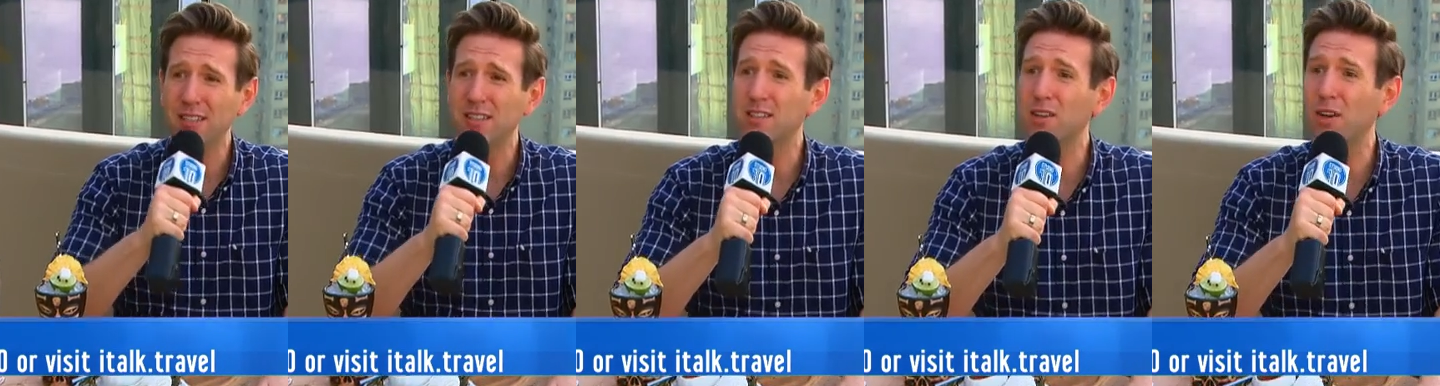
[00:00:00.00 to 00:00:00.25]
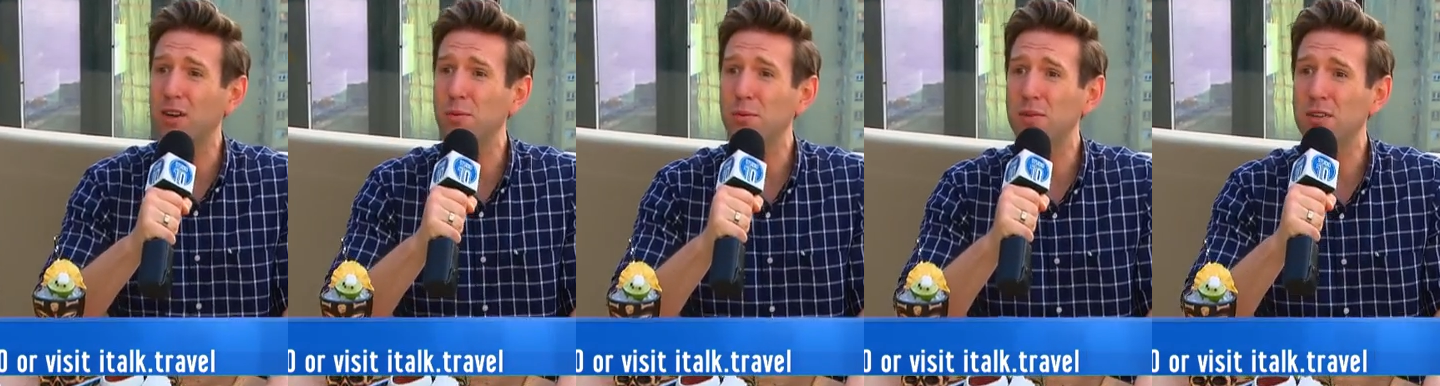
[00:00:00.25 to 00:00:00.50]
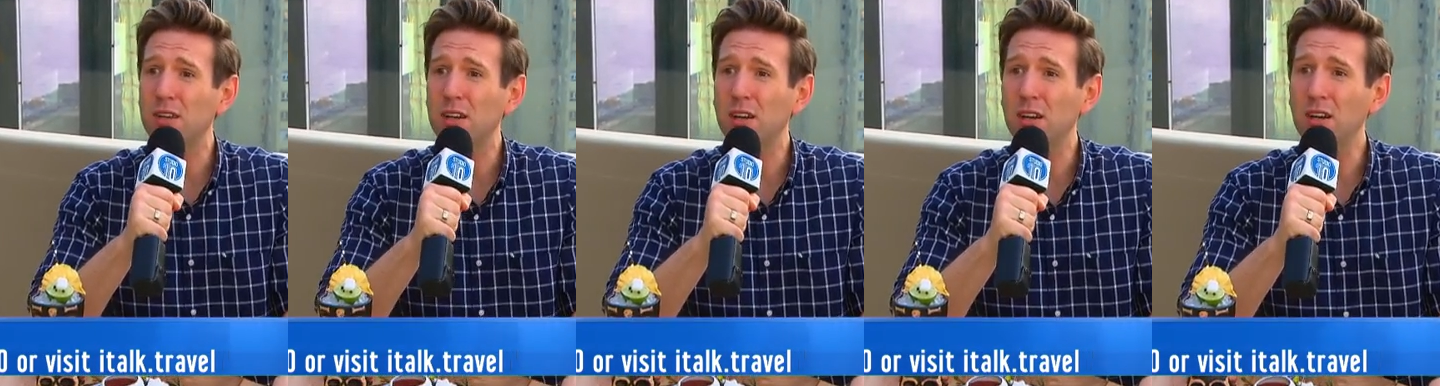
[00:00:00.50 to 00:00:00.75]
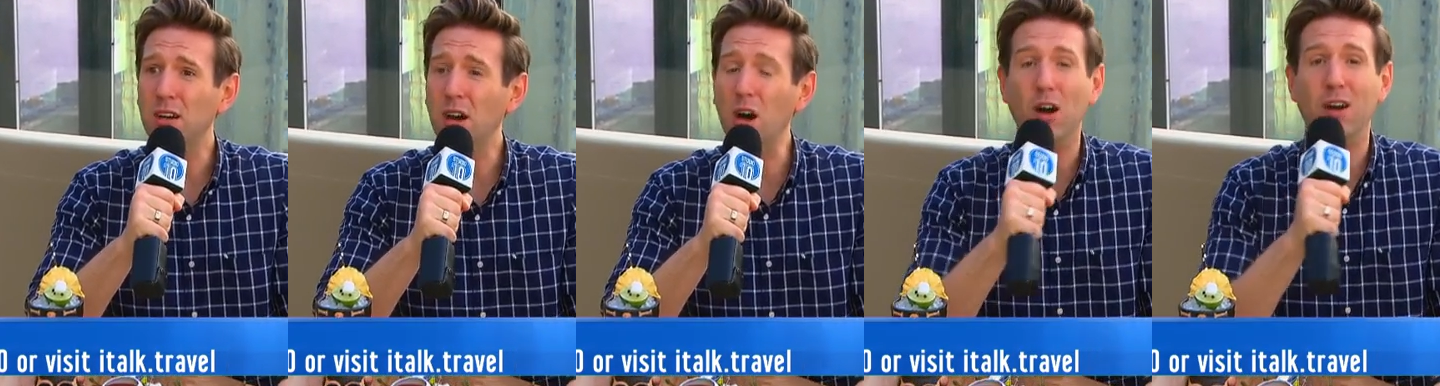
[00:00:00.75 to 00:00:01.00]
Sorry.
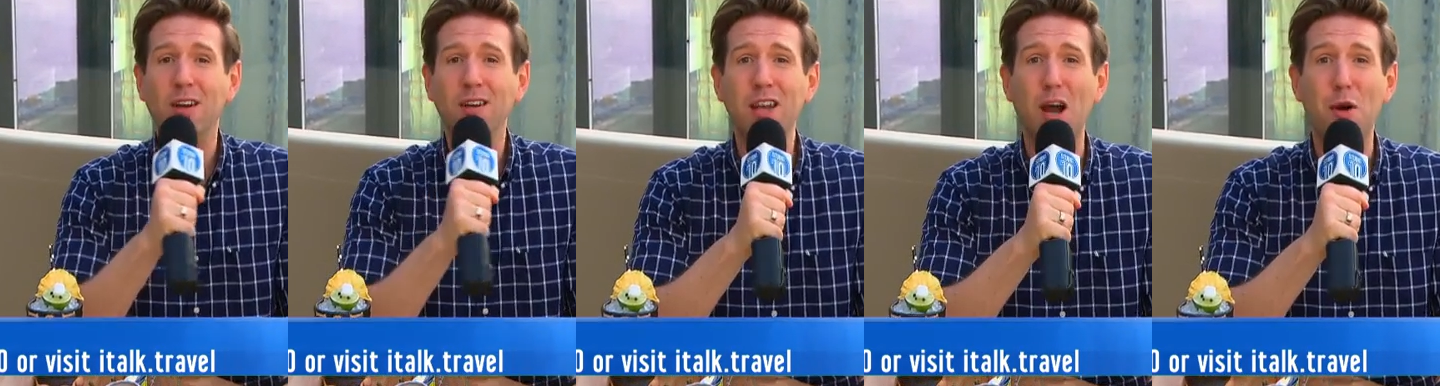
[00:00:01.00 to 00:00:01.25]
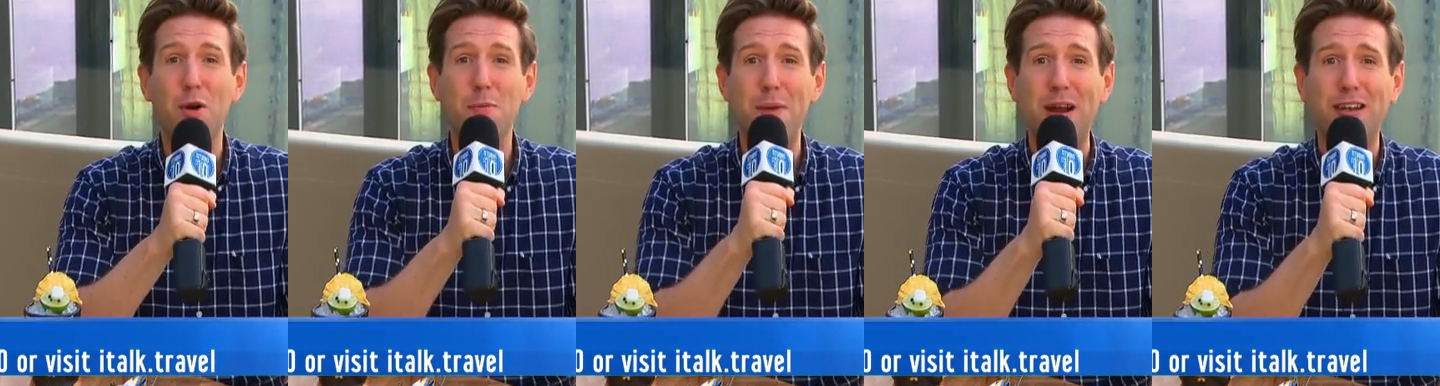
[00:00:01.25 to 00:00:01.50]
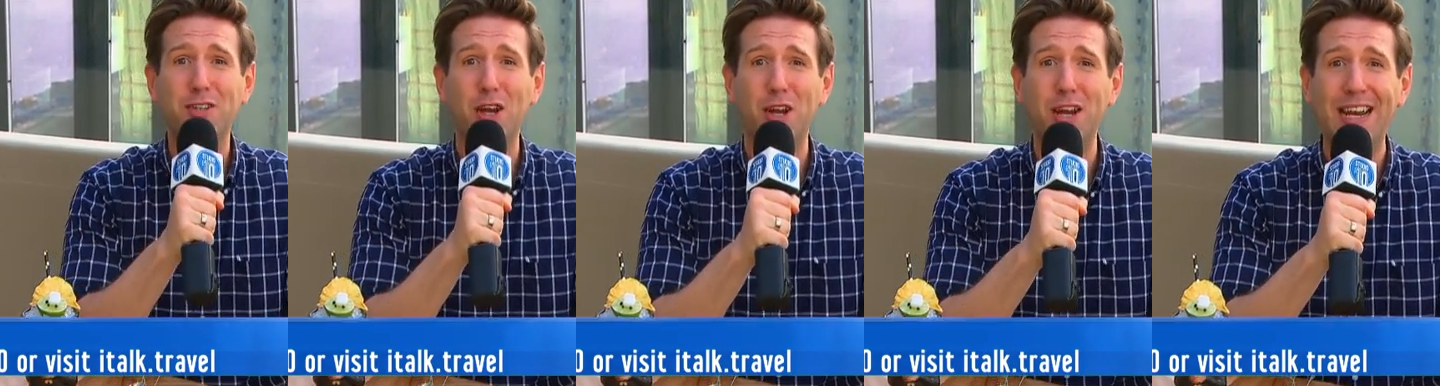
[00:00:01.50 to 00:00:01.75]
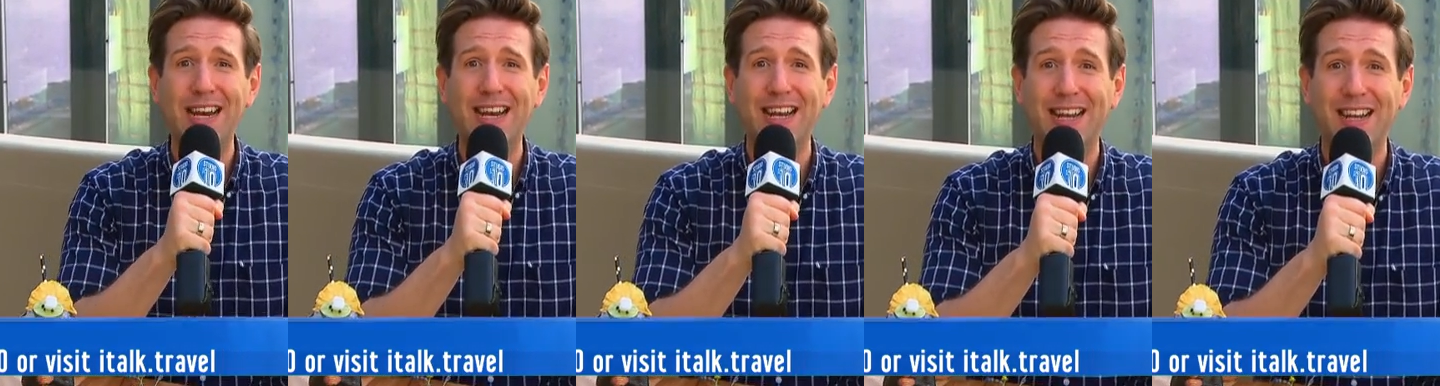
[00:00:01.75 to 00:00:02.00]
Oh, no, we're about to go
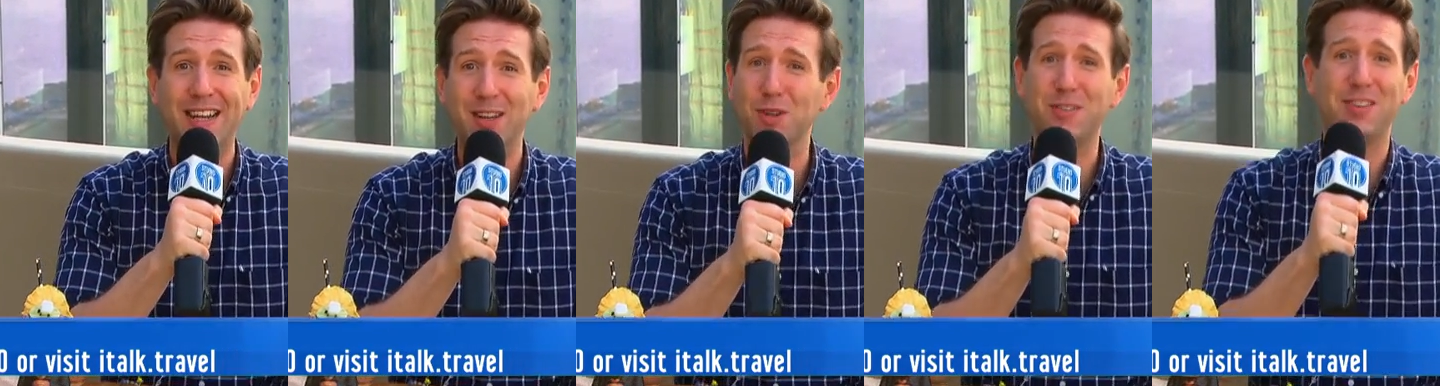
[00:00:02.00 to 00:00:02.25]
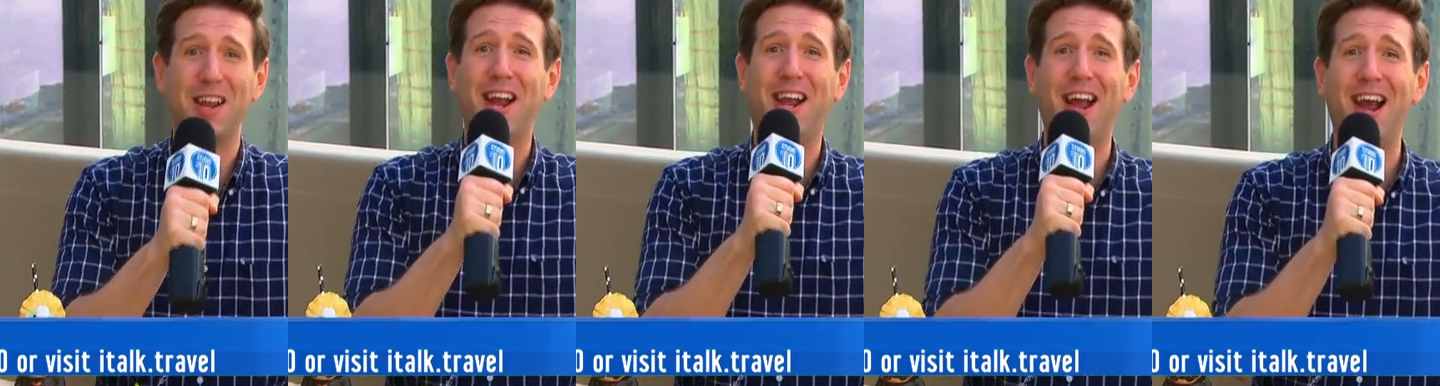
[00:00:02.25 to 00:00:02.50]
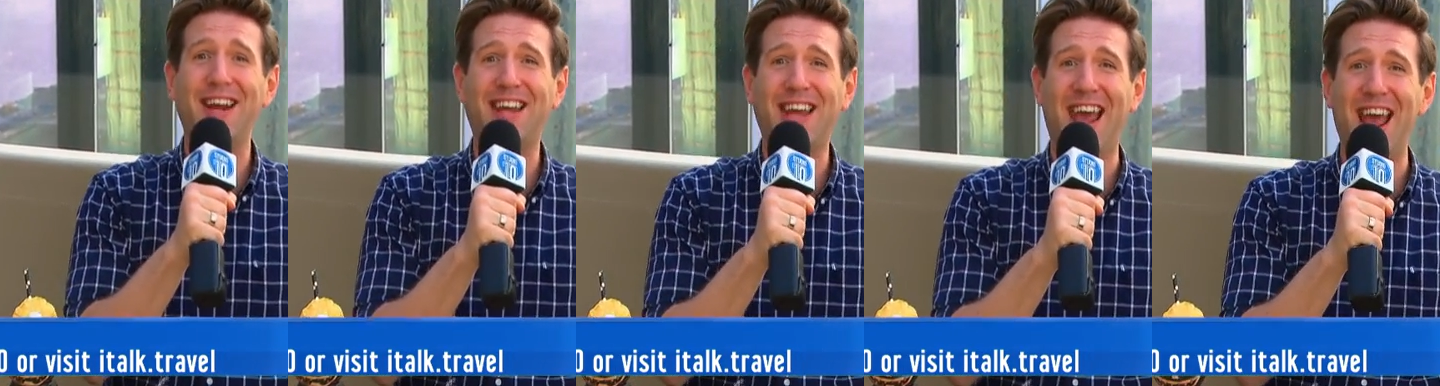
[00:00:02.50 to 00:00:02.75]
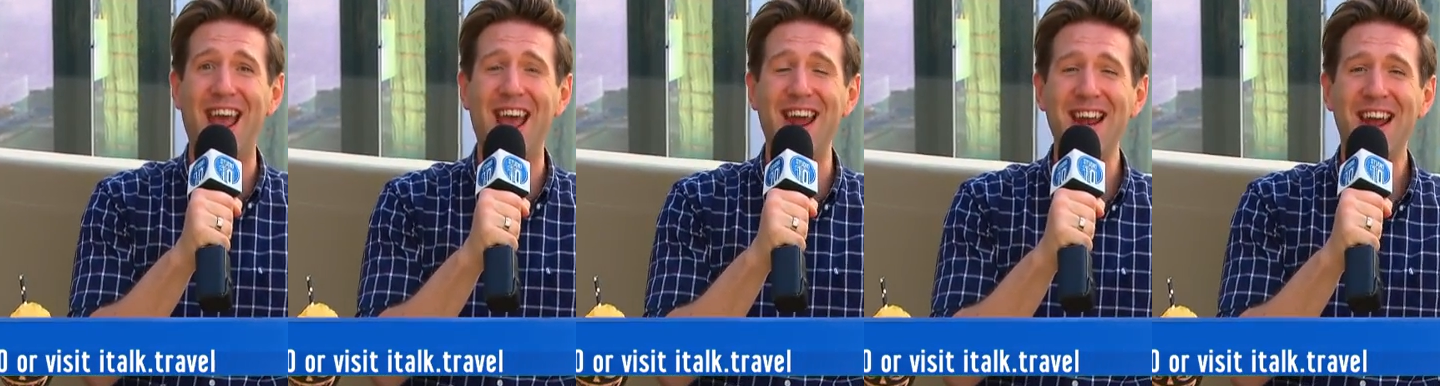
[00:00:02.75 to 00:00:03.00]
to Italy. Looks like I
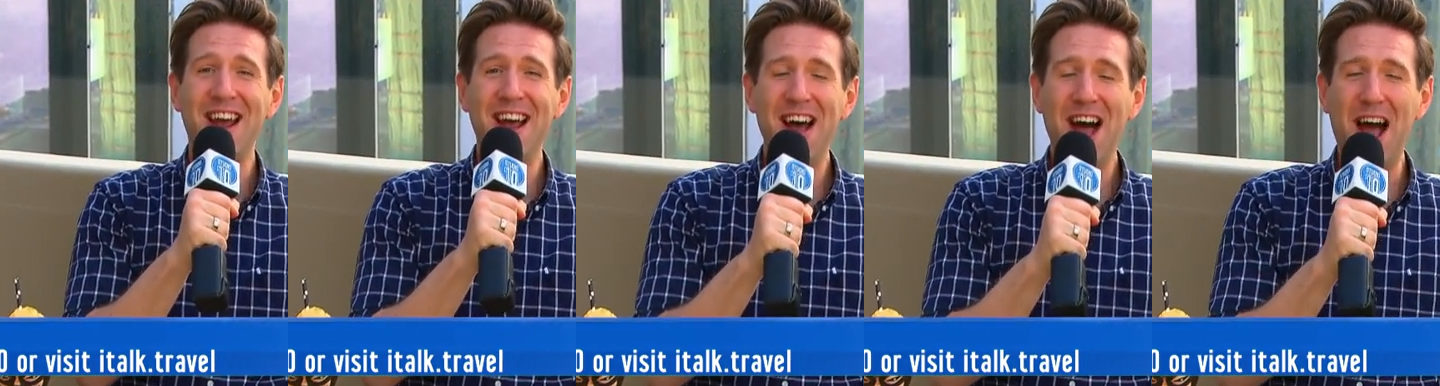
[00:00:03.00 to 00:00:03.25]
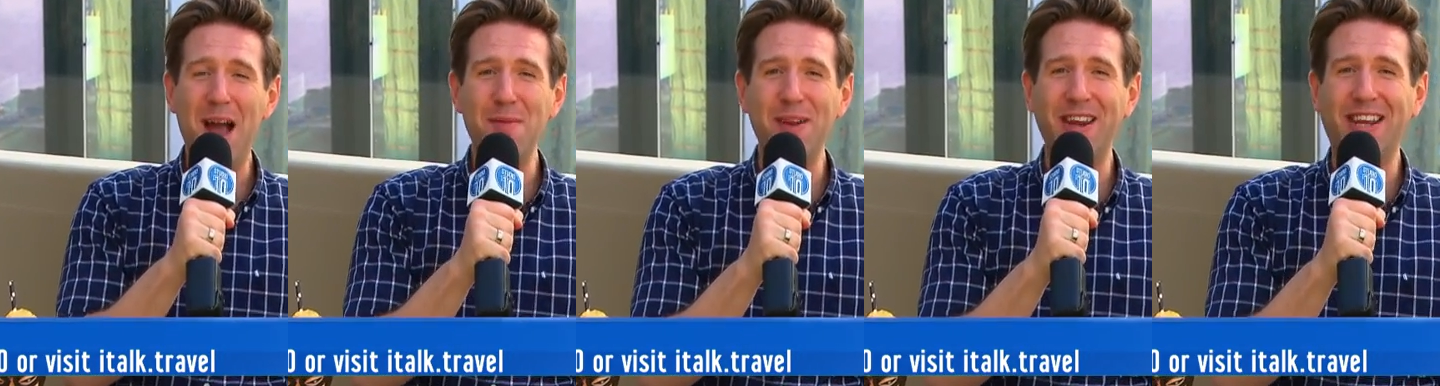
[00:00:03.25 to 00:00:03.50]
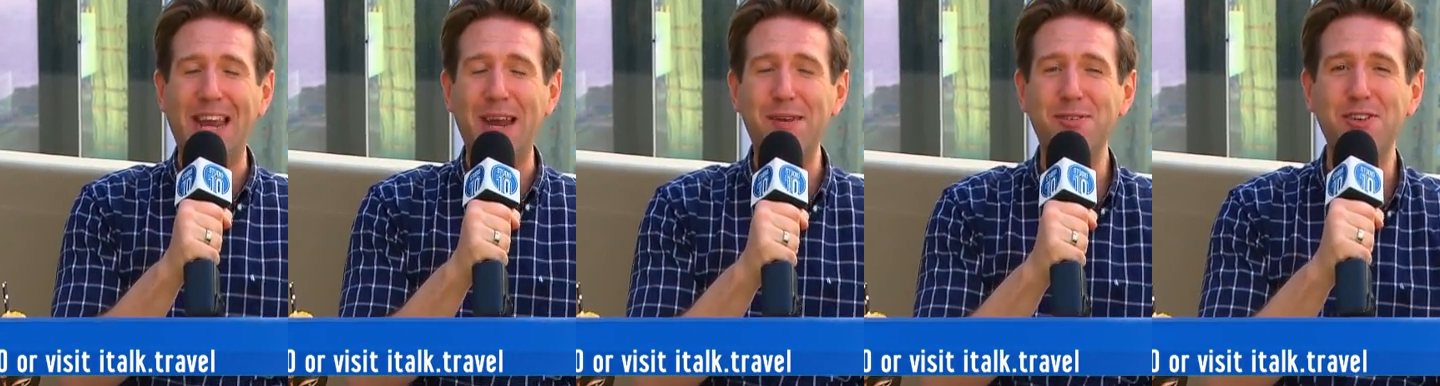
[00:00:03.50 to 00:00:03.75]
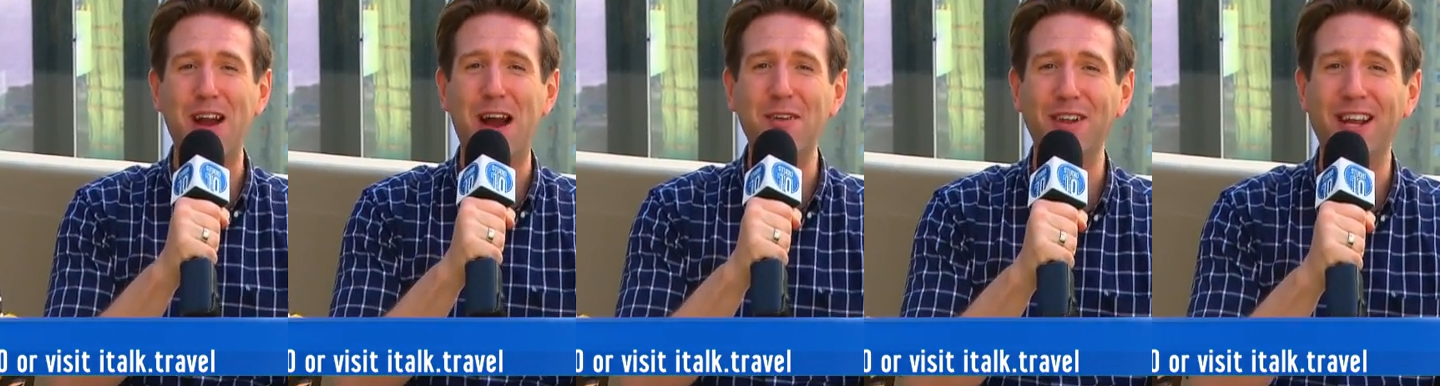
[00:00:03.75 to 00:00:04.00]
can. I'm going to keep
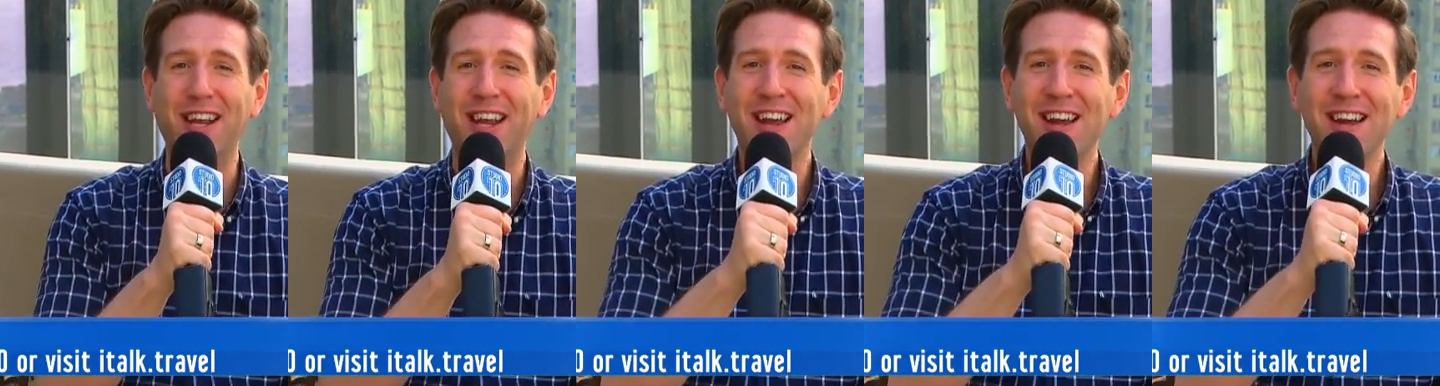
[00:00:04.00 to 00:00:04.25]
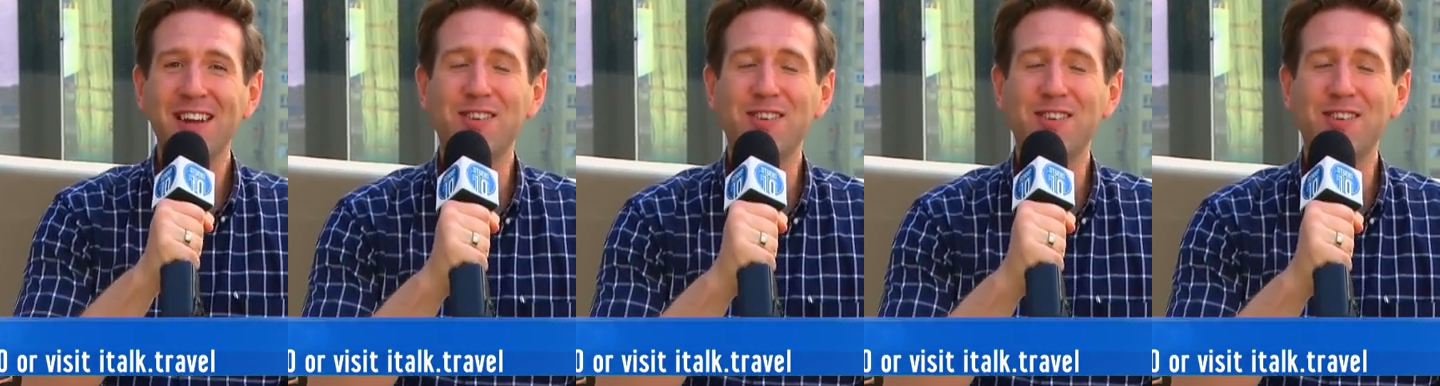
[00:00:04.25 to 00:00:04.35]
travelling.